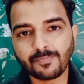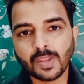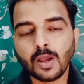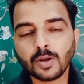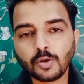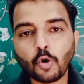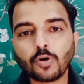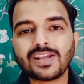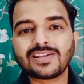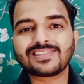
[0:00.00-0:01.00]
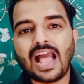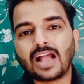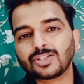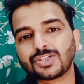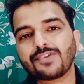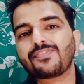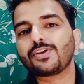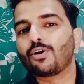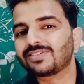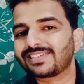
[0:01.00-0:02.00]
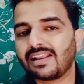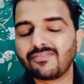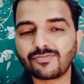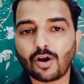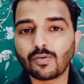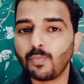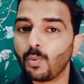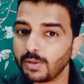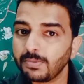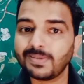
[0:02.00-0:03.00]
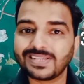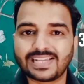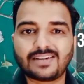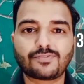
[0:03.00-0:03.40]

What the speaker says: Notice and shift your self-talk. What do you mean by self-talk?